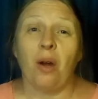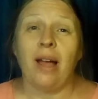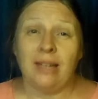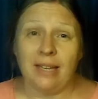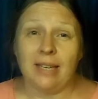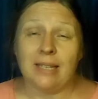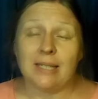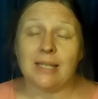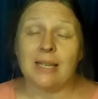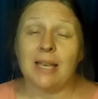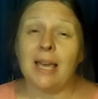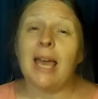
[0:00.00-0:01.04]

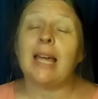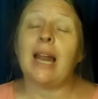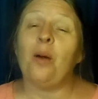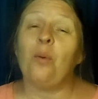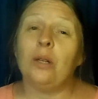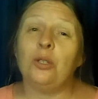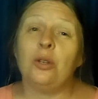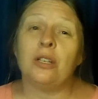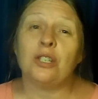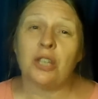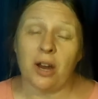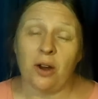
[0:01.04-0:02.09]
ideas, and I want you
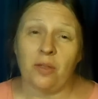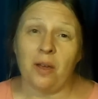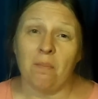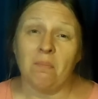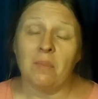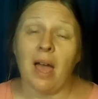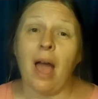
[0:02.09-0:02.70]
to share them.